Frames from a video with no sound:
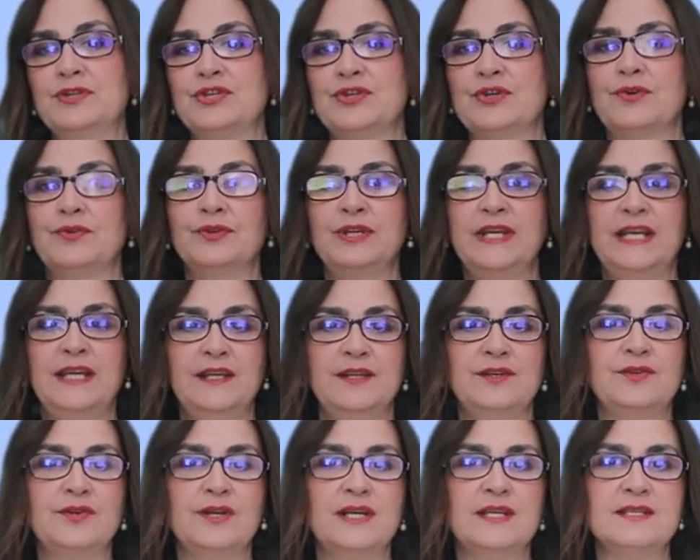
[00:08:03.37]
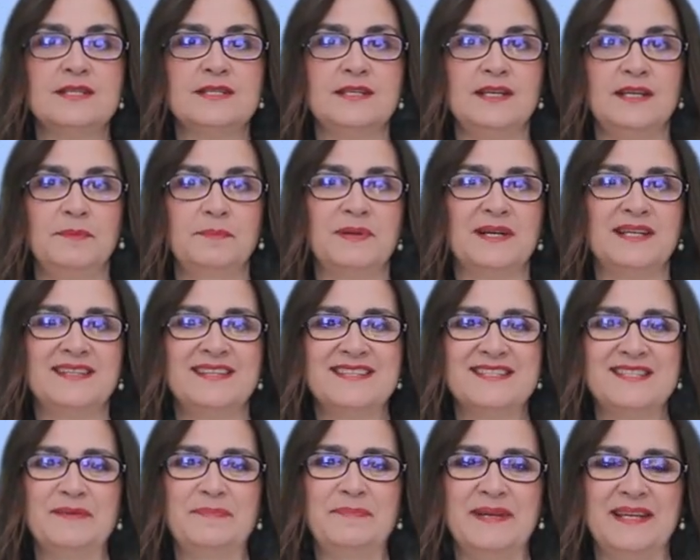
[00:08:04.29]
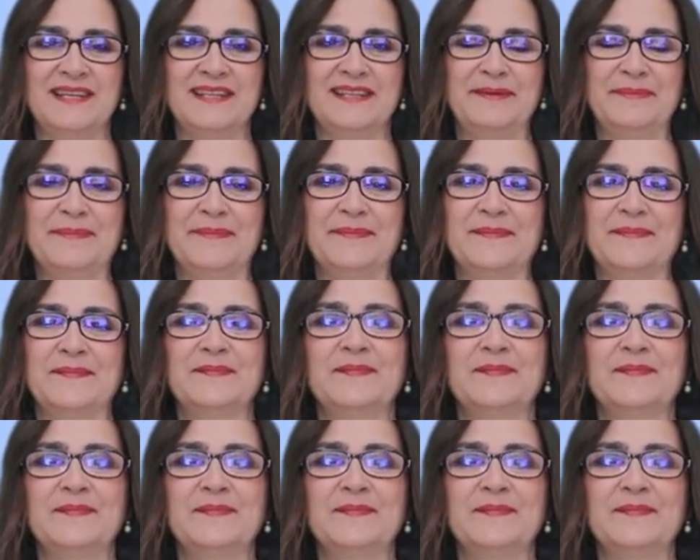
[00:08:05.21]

showed interest in participating?